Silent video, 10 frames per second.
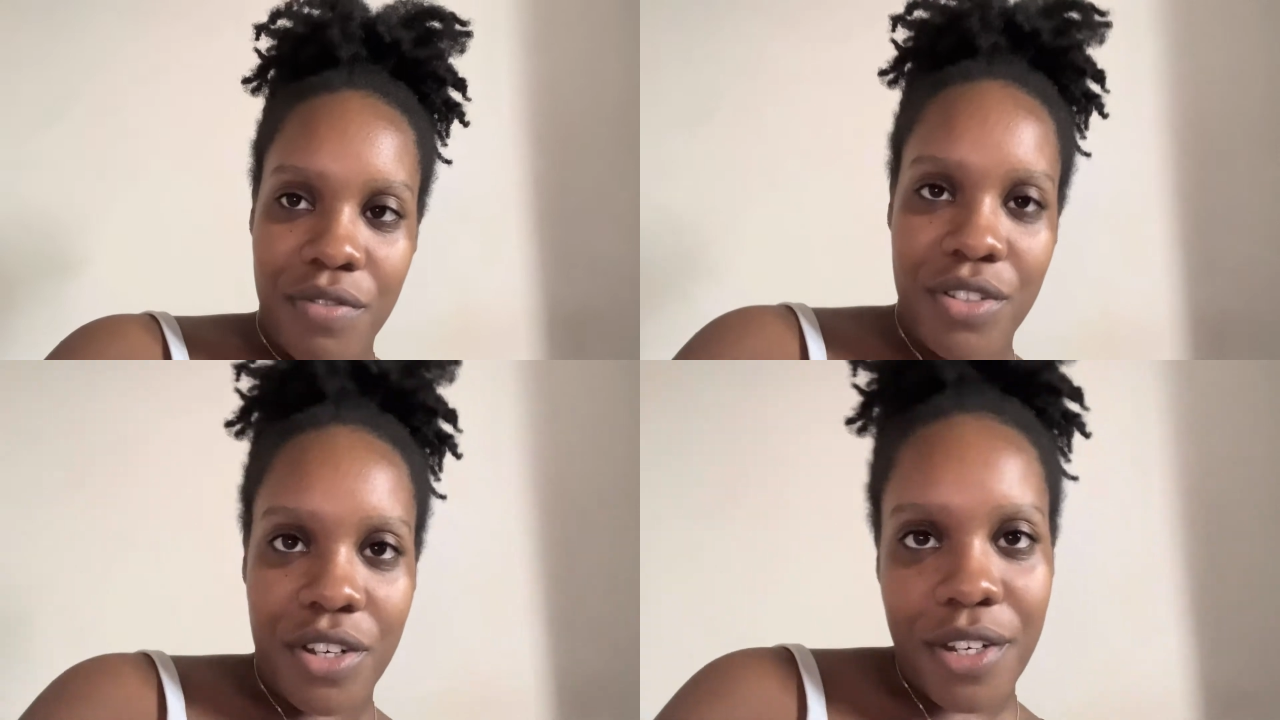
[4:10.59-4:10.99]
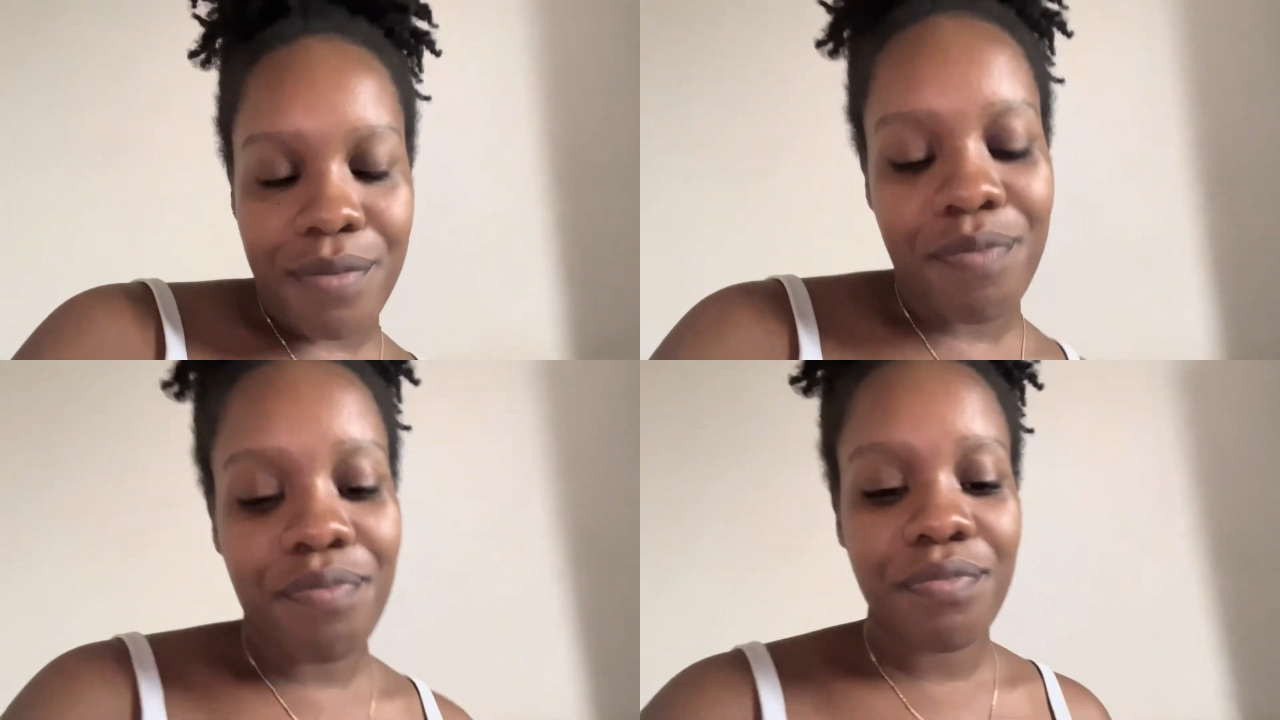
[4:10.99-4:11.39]
so yeah.
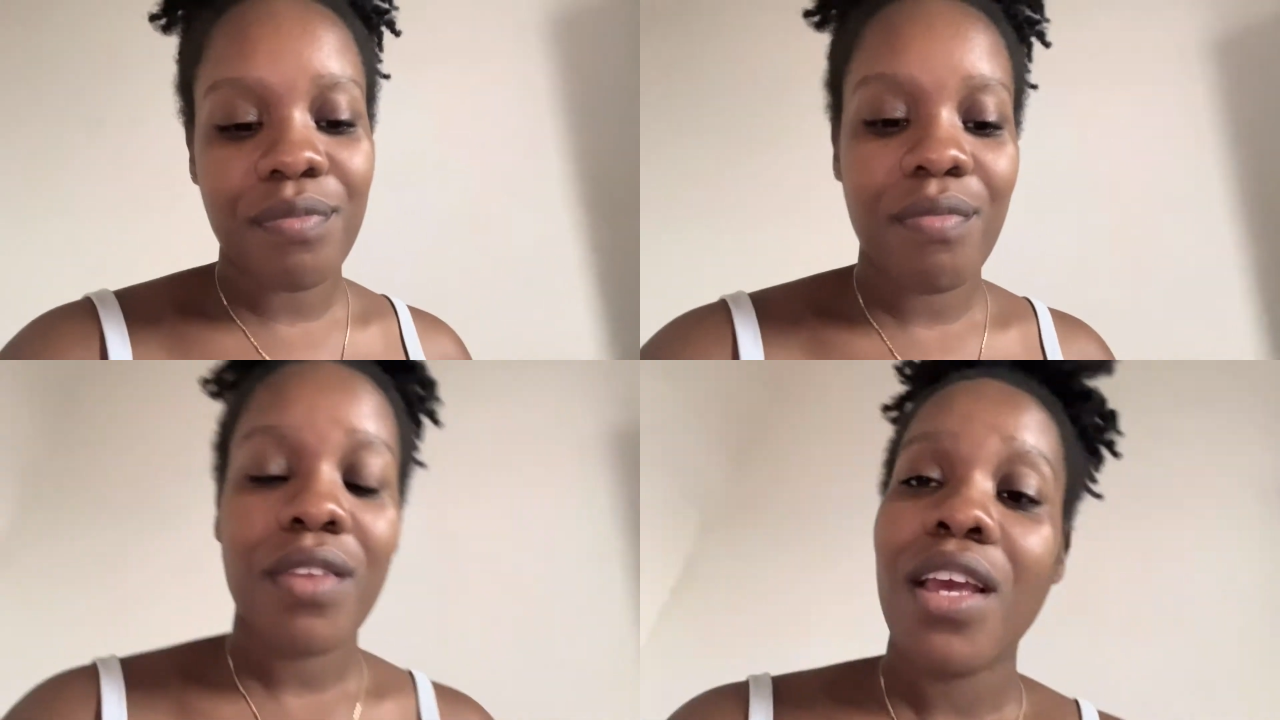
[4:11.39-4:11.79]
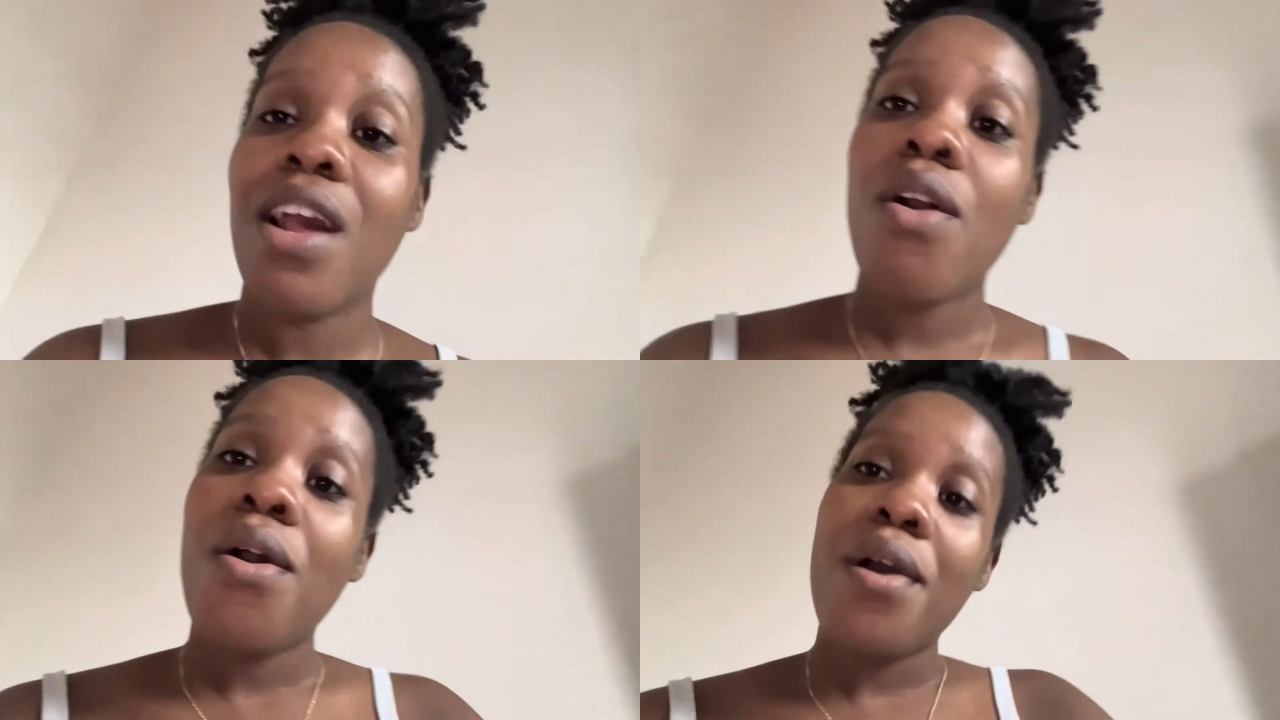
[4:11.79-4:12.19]

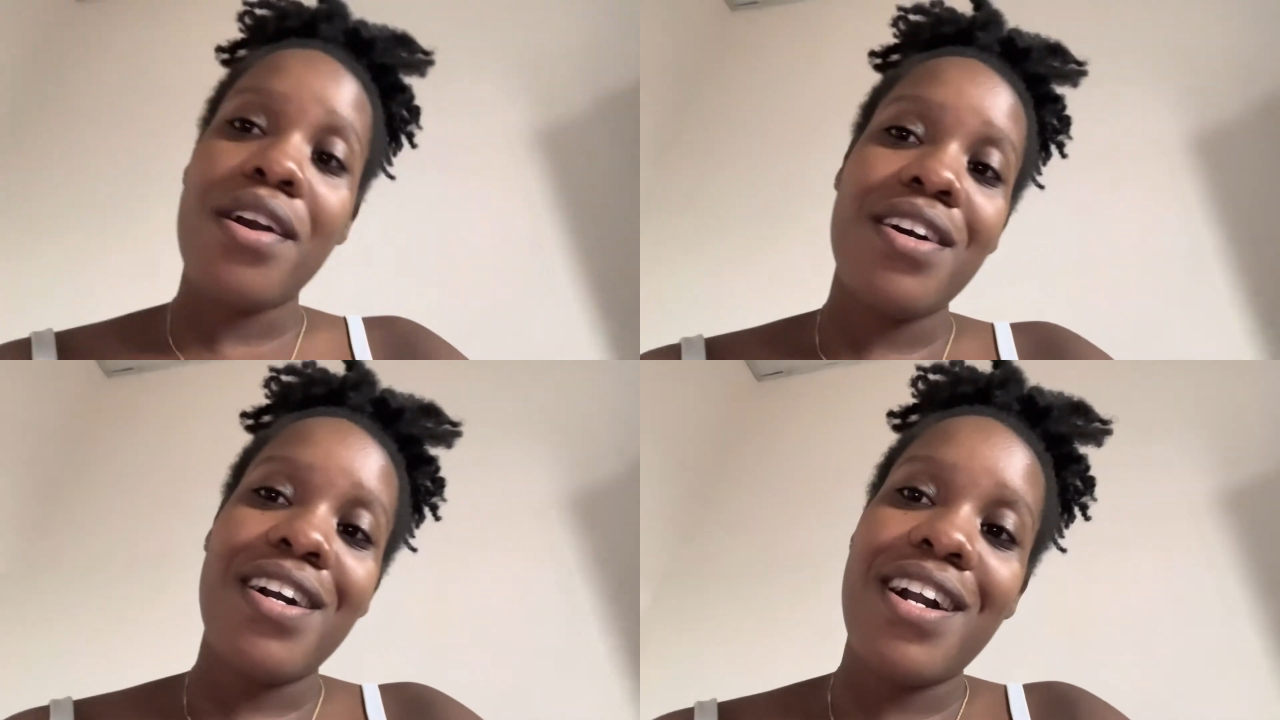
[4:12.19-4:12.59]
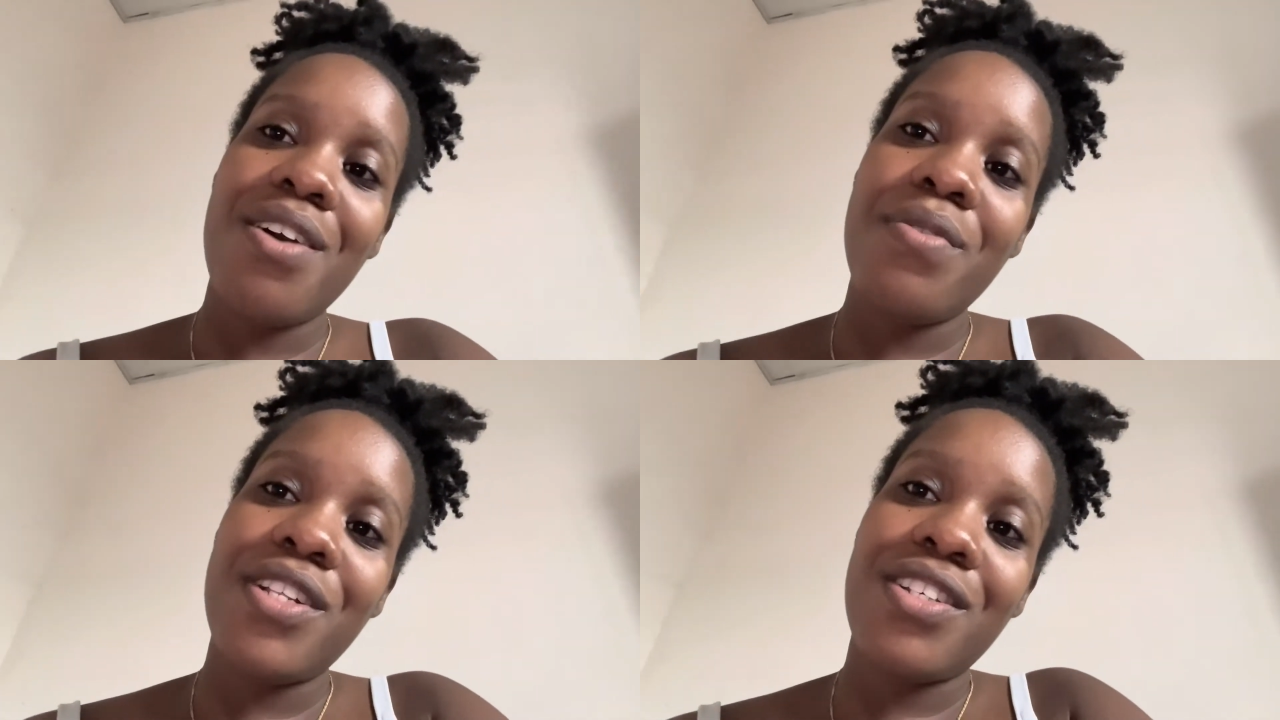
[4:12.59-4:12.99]
I can't
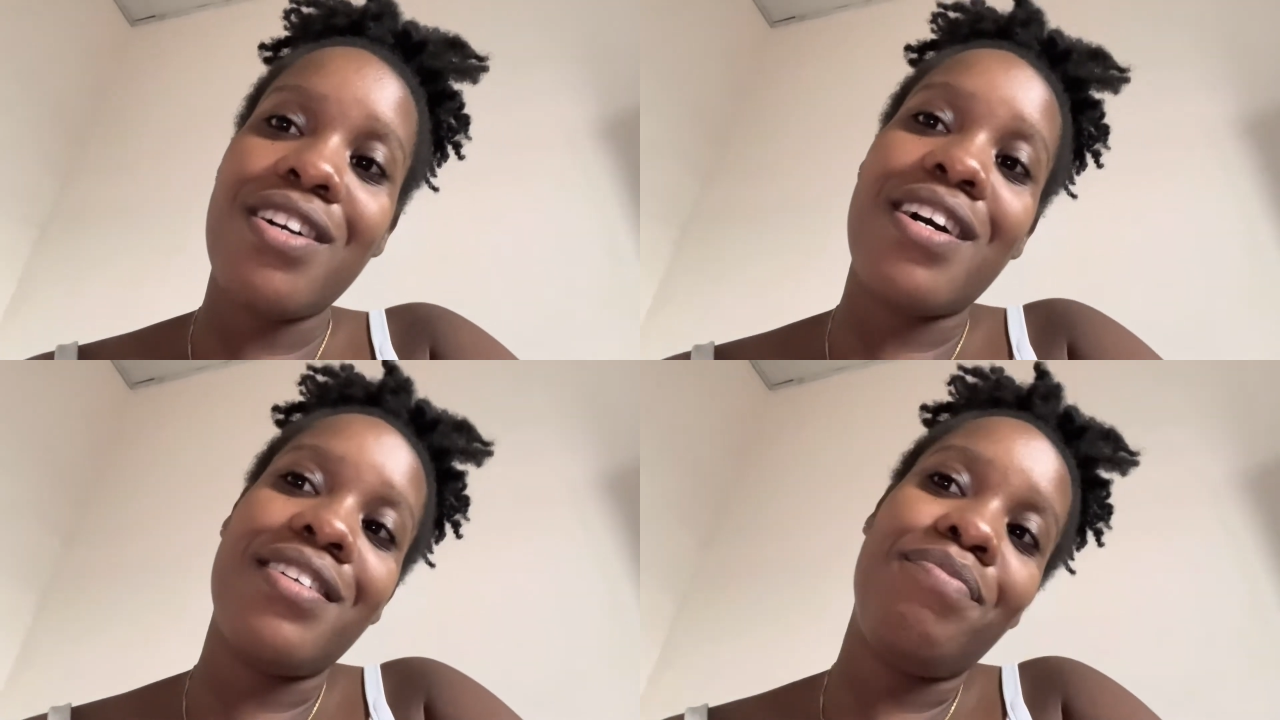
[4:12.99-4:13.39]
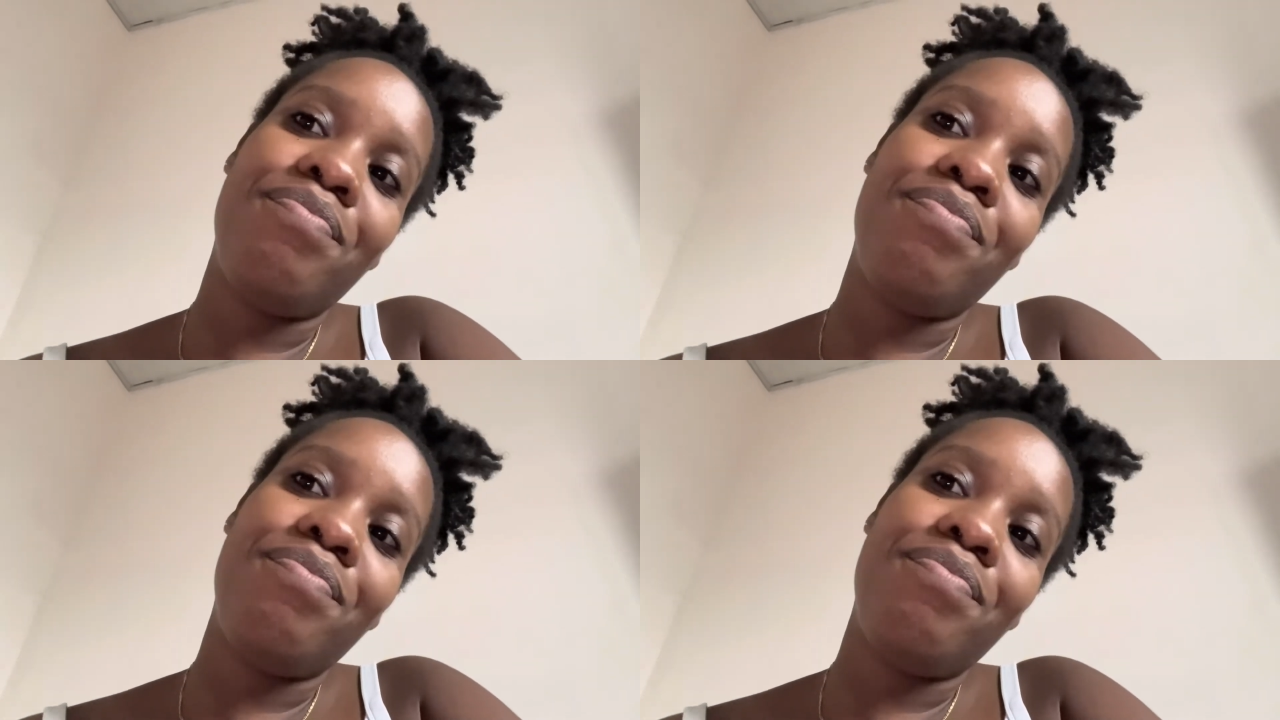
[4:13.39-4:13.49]
wait so long.